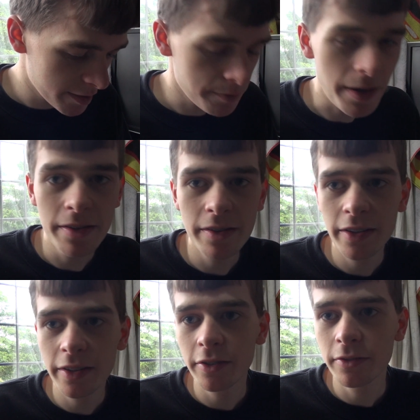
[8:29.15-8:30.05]

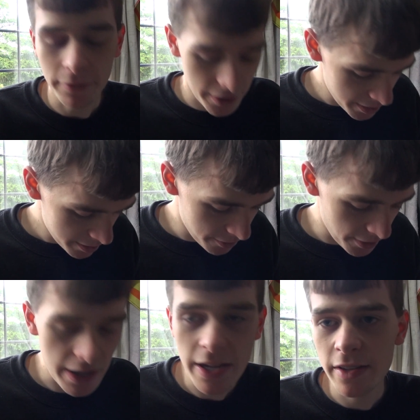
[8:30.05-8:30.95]
spending on things if
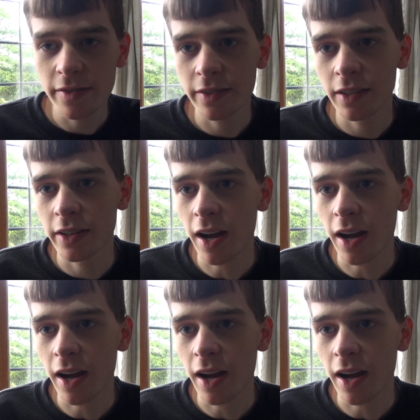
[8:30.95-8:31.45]
it is like